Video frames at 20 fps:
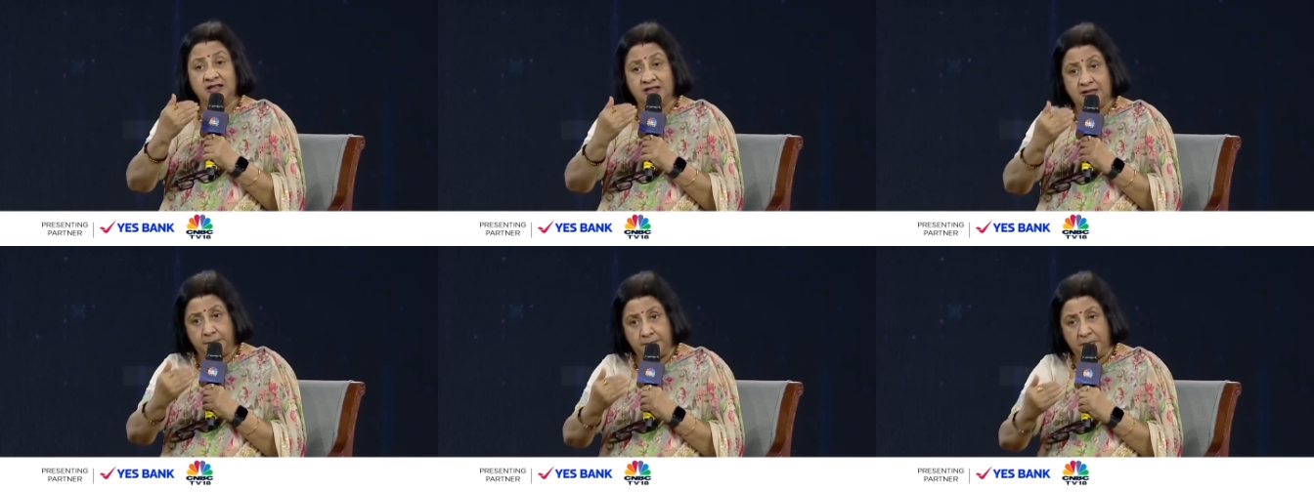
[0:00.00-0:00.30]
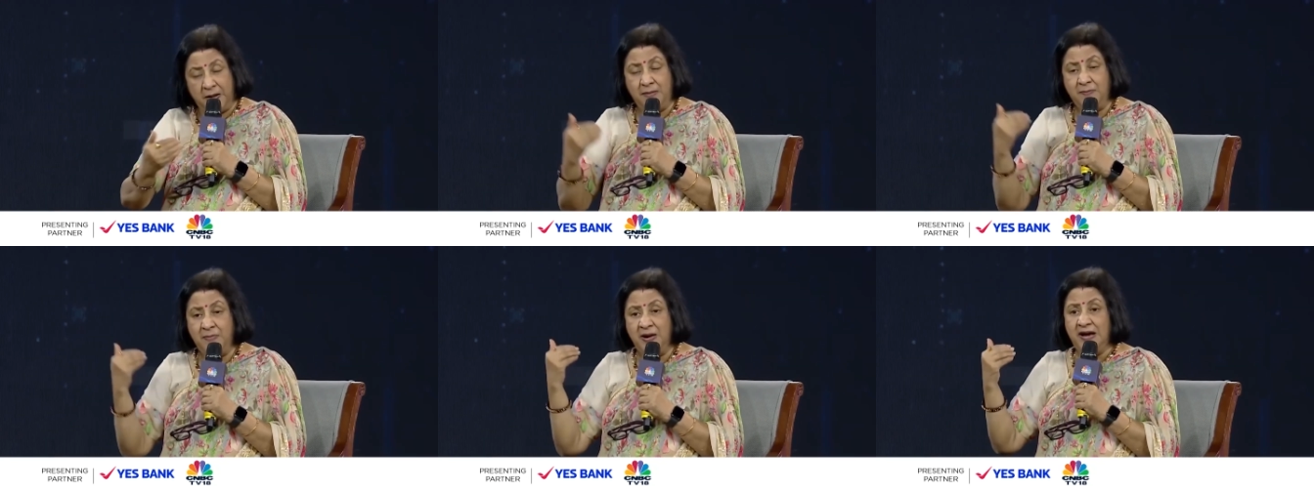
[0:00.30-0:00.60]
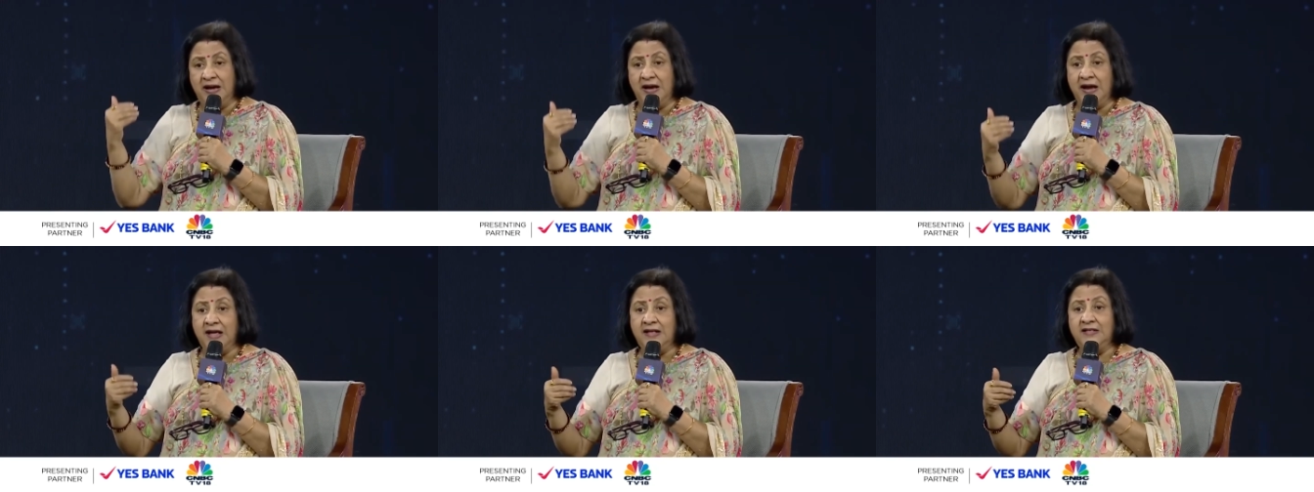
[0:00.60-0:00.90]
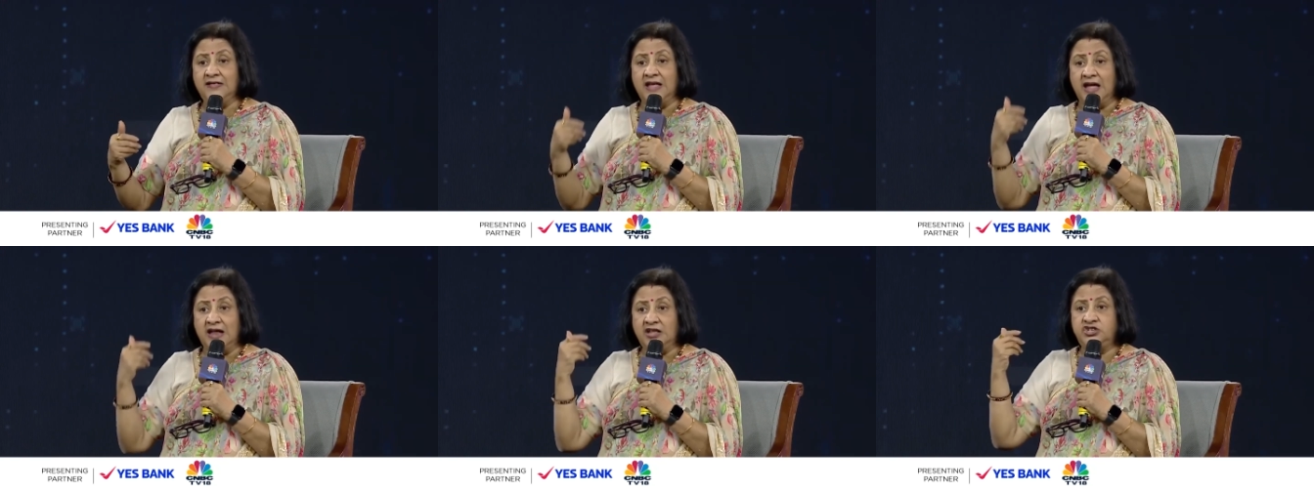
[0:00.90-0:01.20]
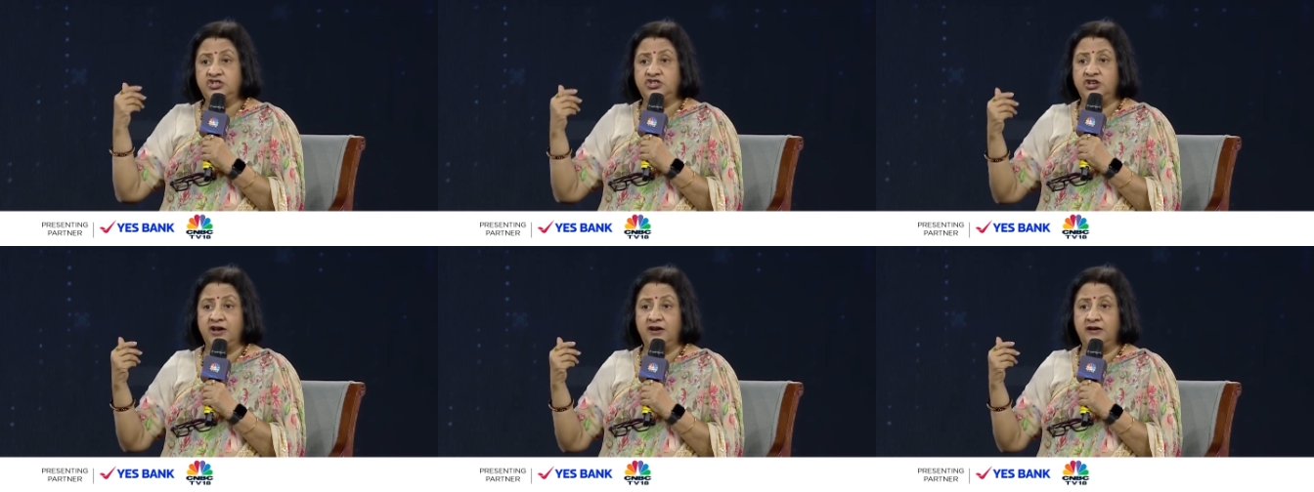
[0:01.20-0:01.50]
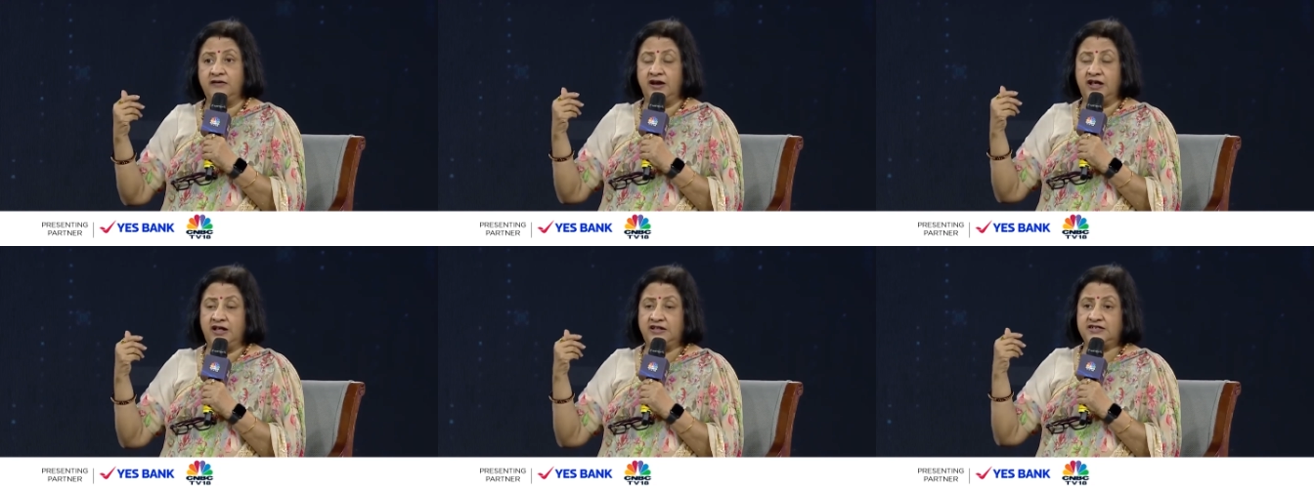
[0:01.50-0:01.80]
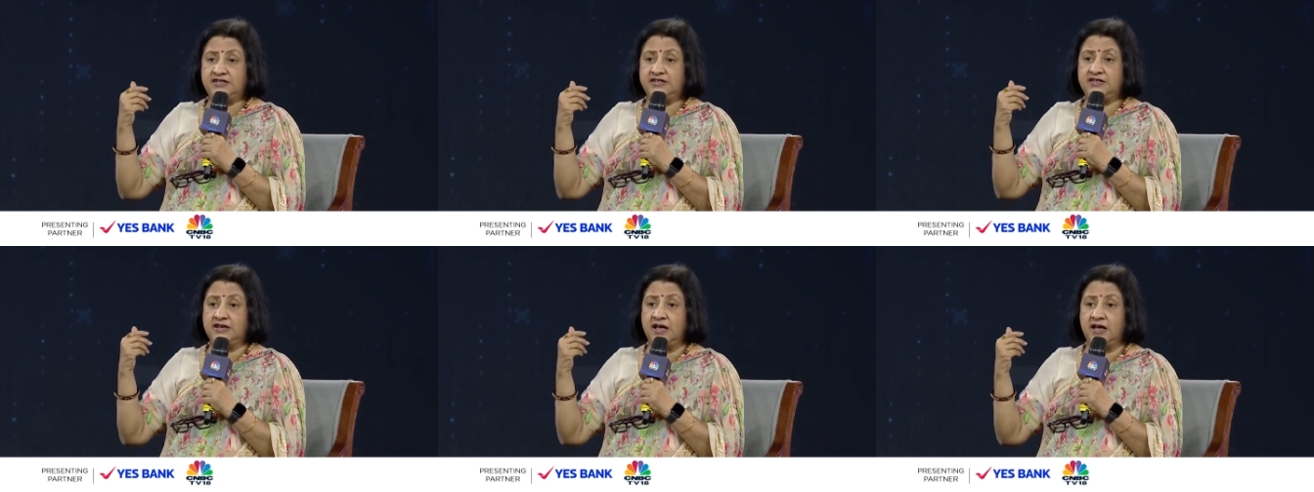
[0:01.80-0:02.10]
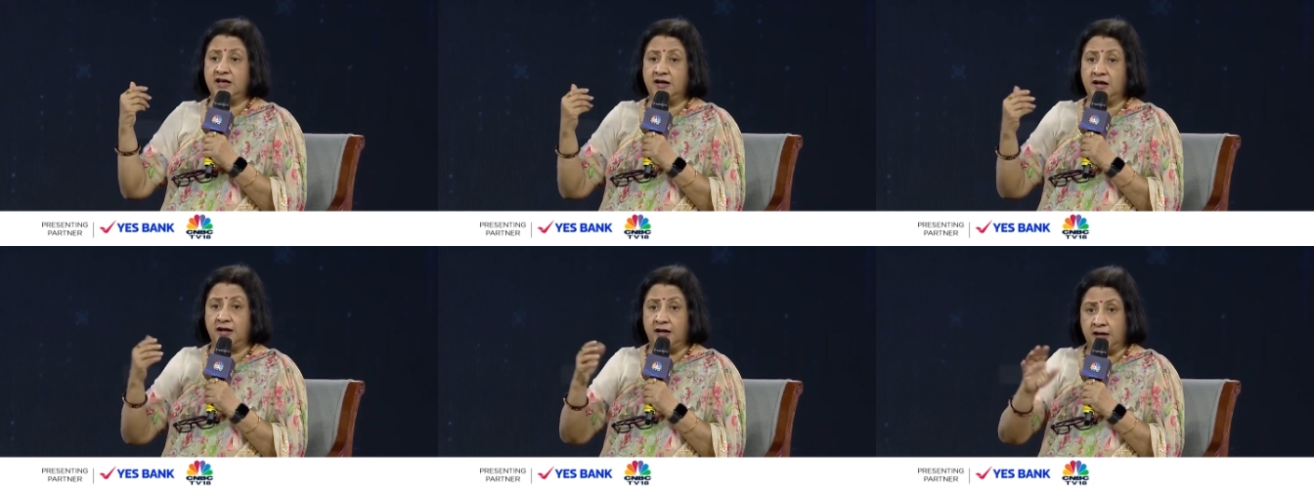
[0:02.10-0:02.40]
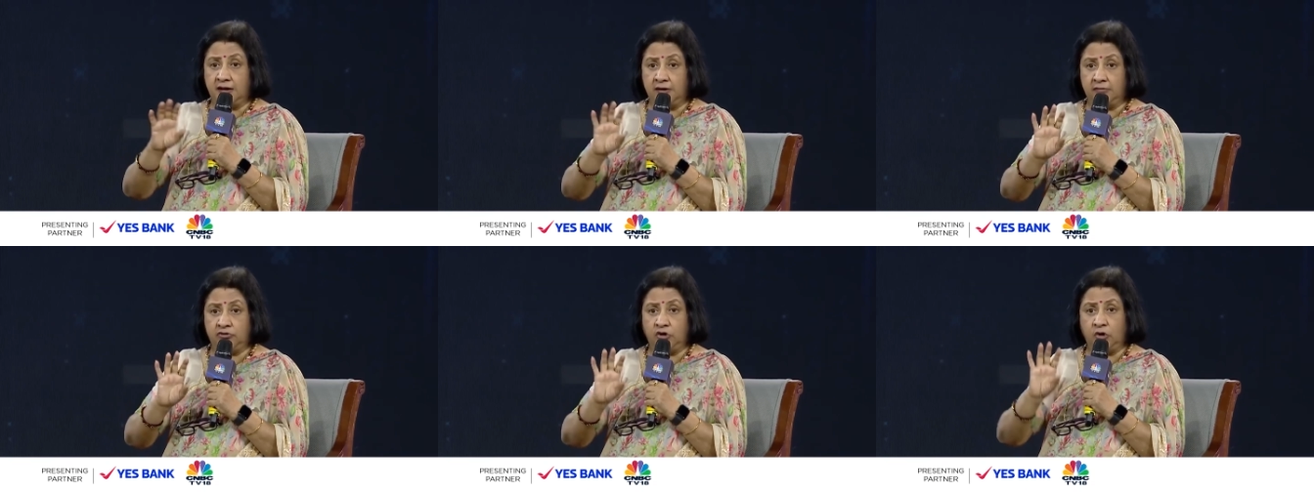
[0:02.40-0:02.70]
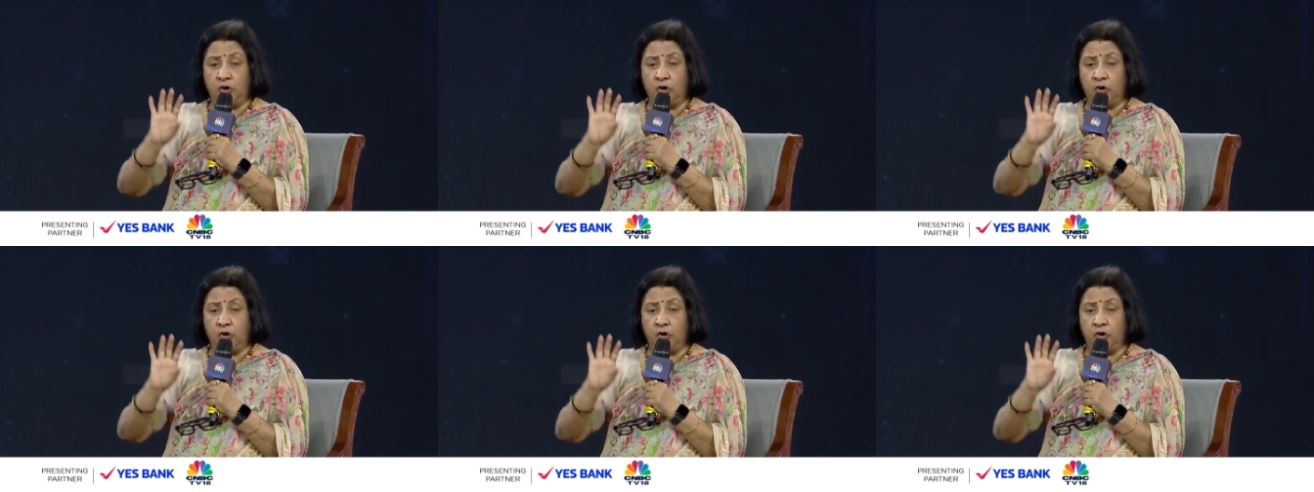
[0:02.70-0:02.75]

The payment link then generates a